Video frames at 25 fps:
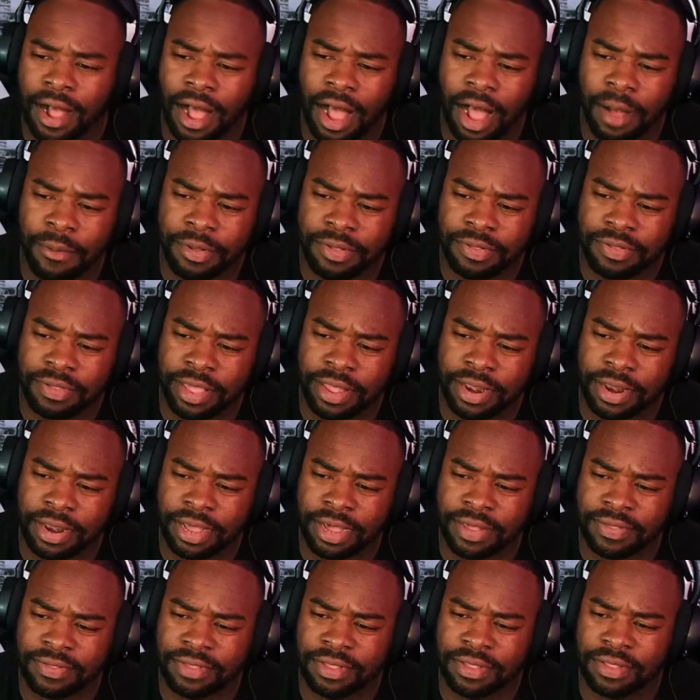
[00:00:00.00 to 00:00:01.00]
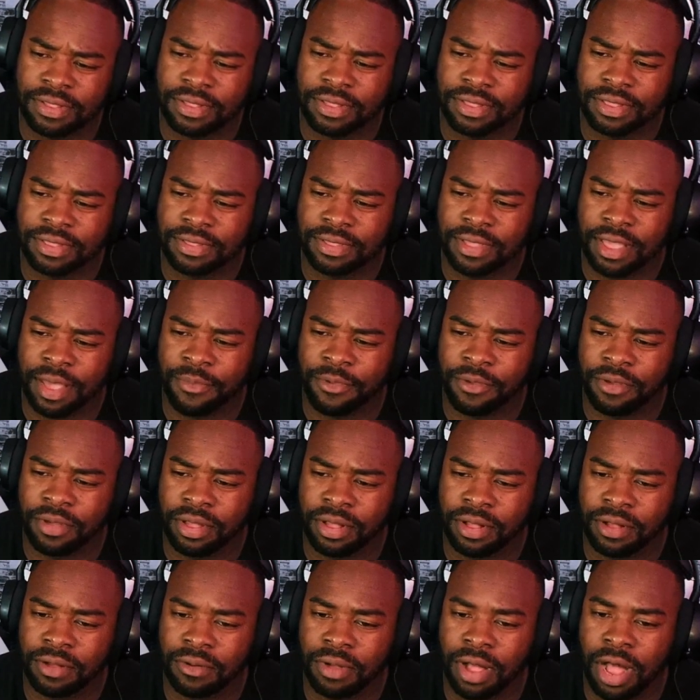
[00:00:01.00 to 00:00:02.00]
I'm gonna say less than
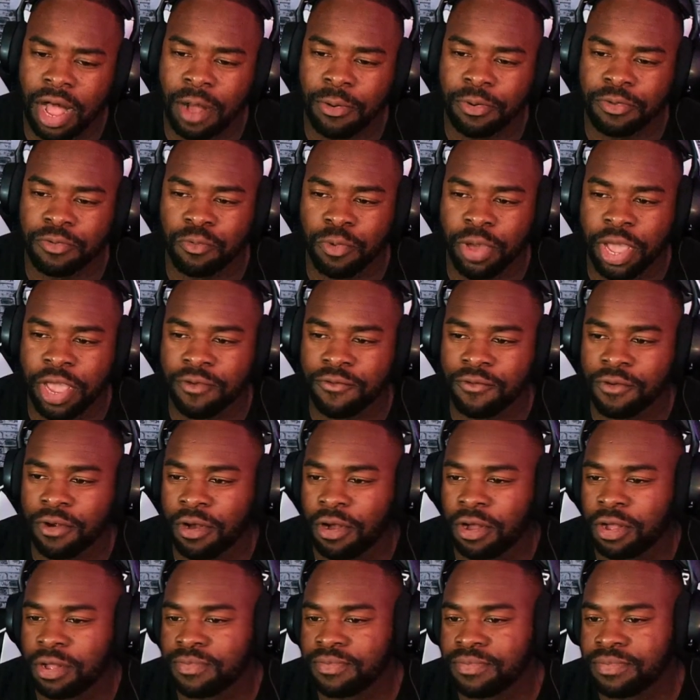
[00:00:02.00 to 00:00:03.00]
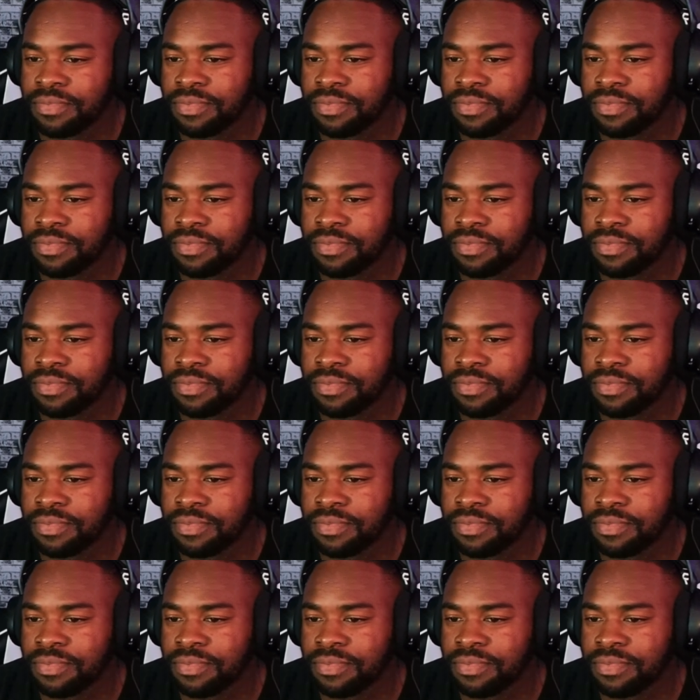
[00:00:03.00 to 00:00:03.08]
Samuel. I was way wrong.